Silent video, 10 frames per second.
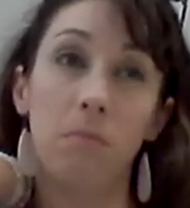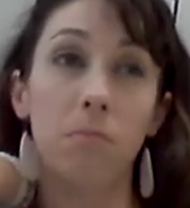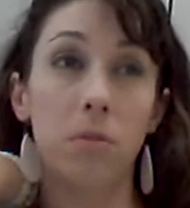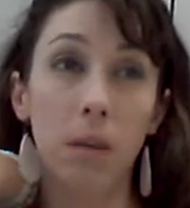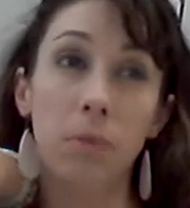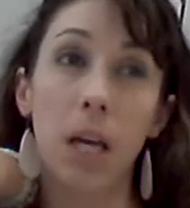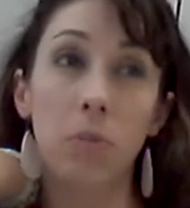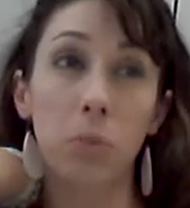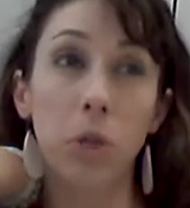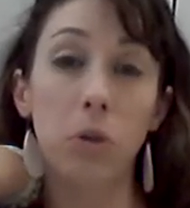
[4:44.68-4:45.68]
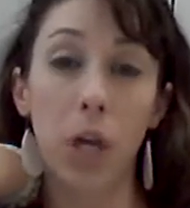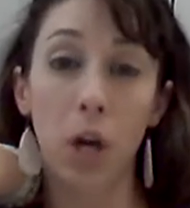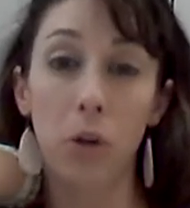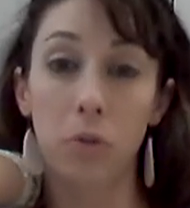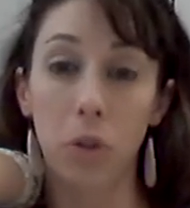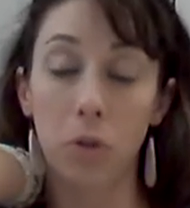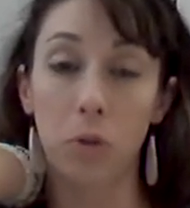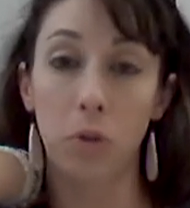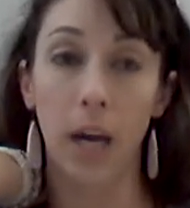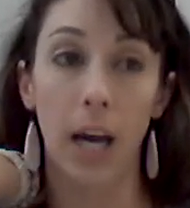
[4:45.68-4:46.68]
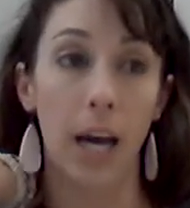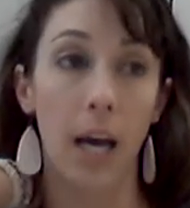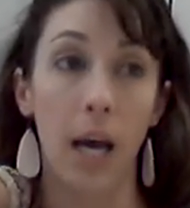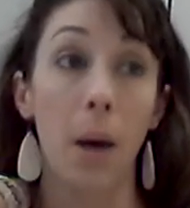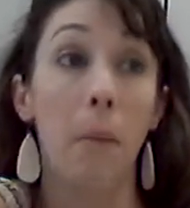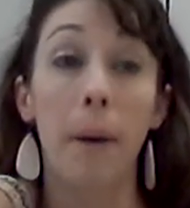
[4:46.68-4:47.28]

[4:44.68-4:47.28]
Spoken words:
sometimes when you go to a